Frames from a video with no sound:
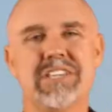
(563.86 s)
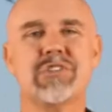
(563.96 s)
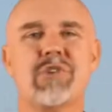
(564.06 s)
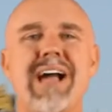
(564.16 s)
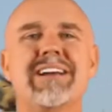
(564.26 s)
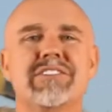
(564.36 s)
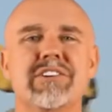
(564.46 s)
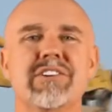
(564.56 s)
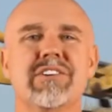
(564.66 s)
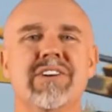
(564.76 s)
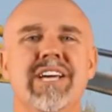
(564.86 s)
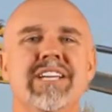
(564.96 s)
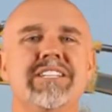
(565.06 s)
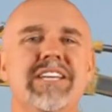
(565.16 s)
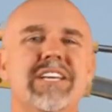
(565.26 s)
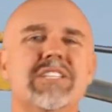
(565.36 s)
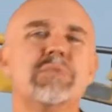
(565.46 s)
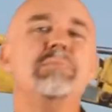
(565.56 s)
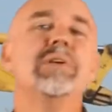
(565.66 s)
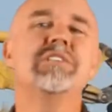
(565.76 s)
tractor digs
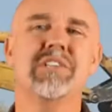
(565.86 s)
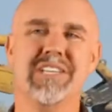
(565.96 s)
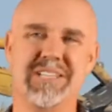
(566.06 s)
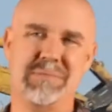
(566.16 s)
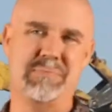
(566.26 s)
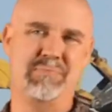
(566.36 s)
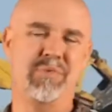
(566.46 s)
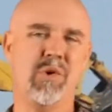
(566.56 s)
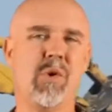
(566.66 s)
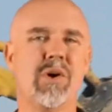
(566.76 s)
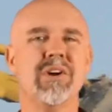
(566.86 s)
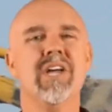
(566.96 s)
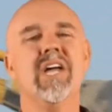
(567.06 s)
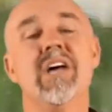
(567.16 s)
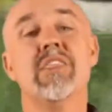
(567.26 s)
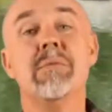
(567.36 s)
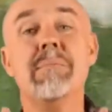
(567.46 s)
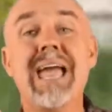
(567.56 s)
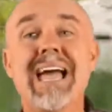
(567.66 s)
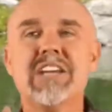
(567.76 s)
busily, or the
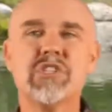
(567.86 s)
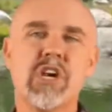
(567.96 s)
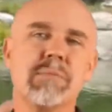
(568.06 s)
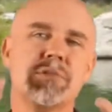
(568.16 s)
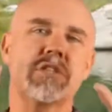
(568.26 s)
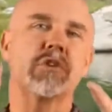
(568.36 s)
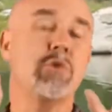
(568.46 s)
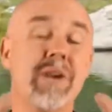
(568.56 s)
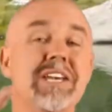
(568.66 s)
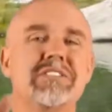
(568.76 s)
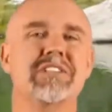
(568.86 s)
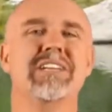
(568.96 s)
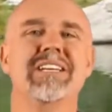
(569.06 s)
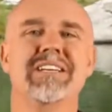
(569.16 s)
man jumps crazily.